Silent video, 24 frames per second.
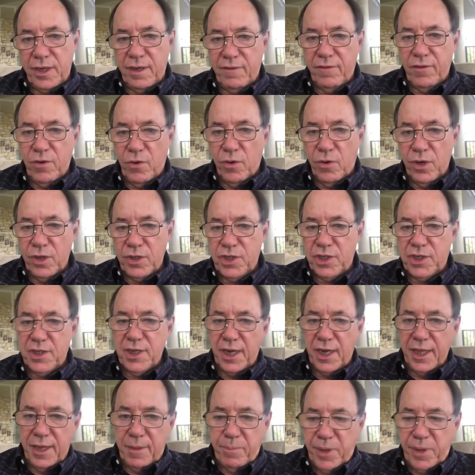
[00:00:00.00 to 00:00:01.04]
course,
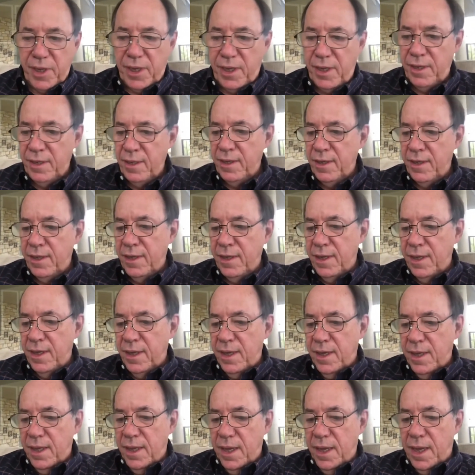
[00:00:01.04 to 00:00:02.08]
sleepy.
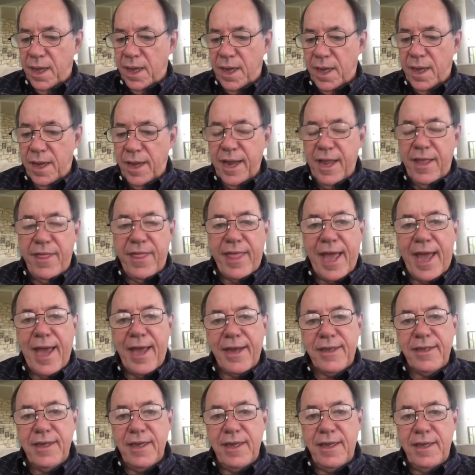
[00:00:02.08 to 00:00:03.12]
Uh, and that
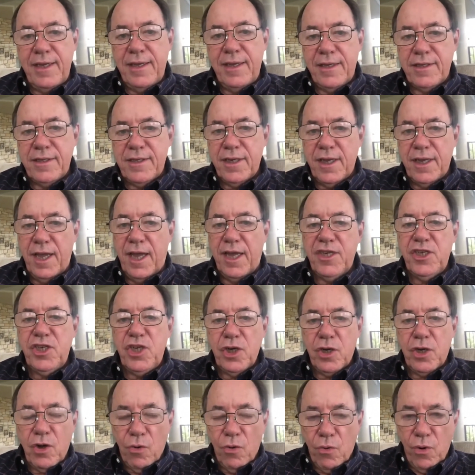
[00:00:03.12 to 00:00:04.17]
is a
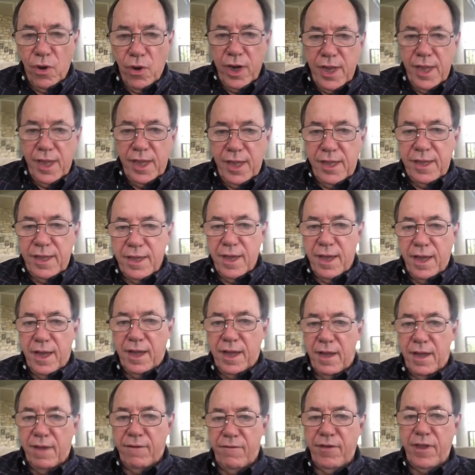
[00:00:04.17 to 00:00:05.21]
degree
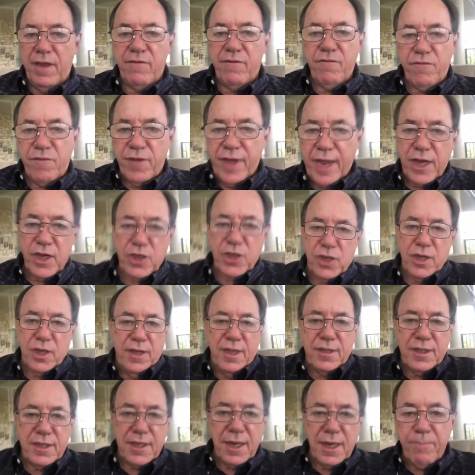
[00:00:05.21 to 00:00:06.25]
of infection
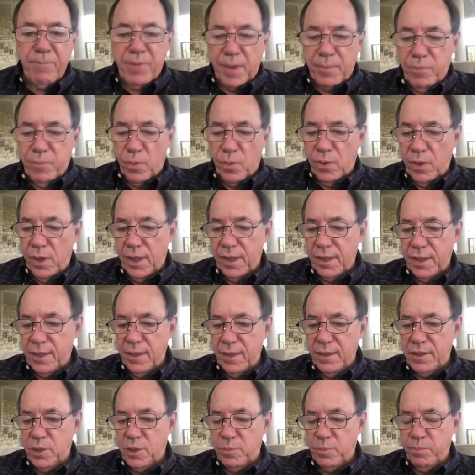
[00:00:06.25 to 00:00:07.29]
that some people will
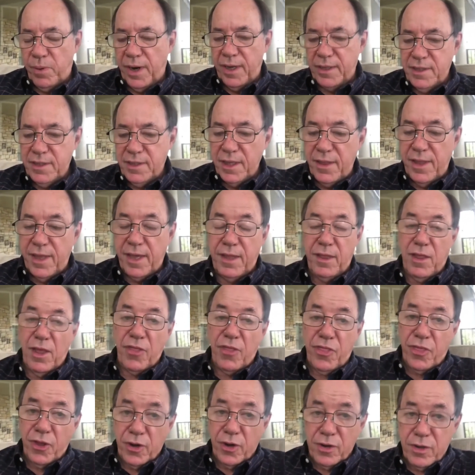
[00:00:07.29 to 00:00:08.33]
express. And then the
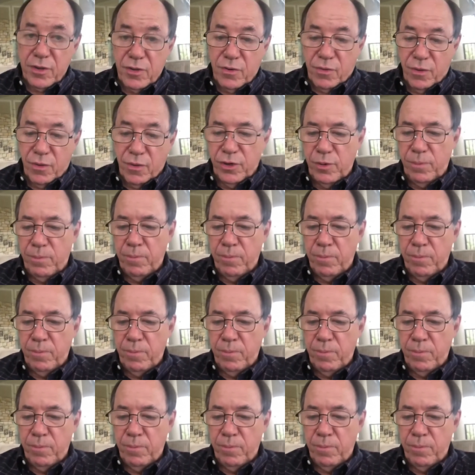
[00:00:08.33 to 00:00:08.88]
third group